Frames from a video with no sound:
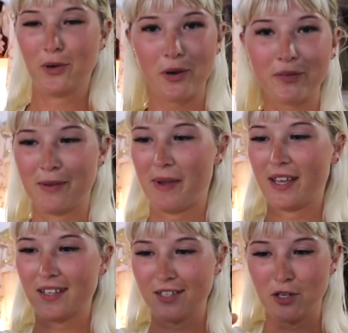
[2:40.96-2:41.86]
coffee
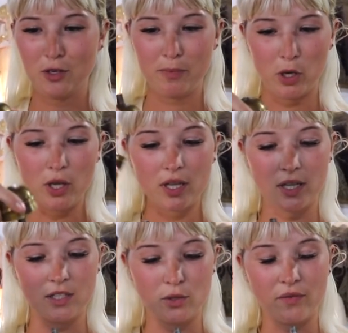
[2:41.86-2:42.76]
maker. So you'd put
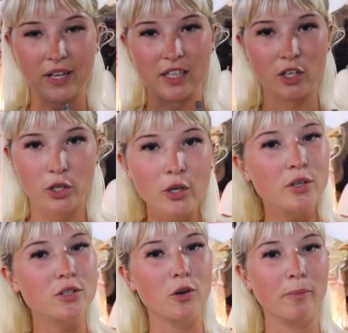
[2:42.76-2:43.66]
the sort of like the
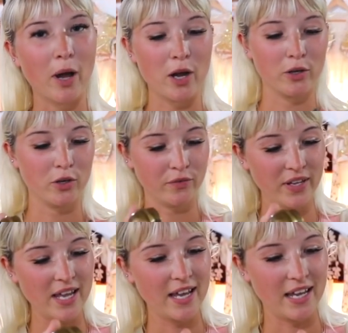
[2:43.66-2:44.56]
cooked or burnt
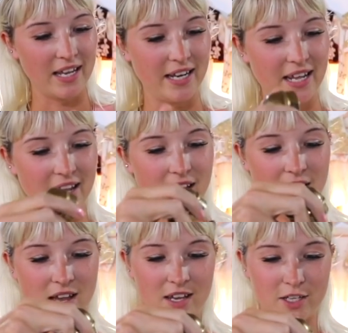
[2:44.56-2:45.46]
coffee in here.
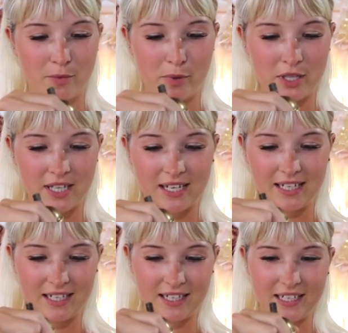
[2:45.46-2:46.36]
You put the
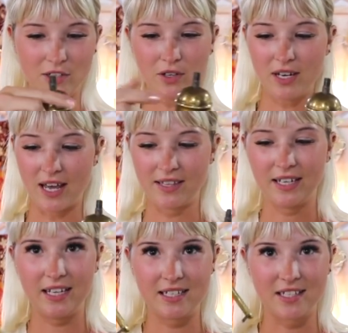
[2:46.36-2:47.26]
little lid on, and
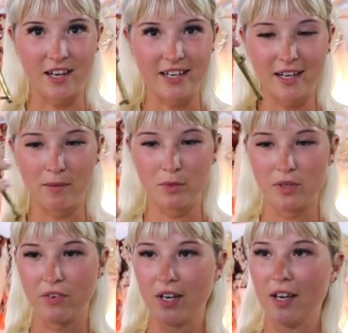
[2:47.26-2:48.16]
then inside it
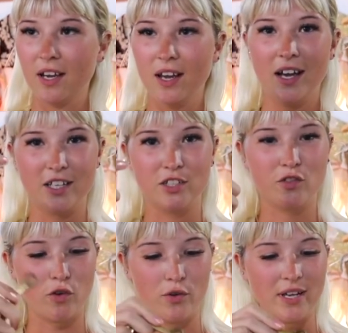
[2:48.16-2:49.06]
comes with a
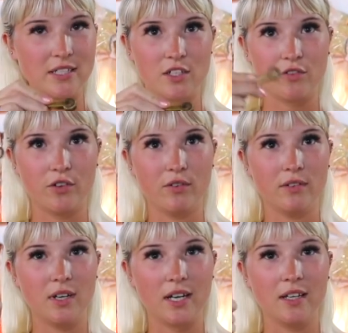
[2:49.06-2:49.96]
screw. That's a screw,
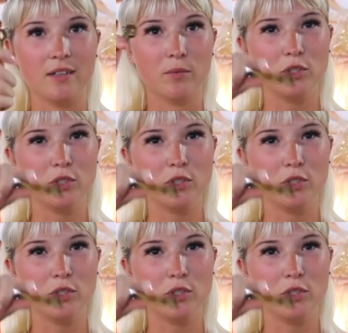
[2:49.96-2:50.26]
like a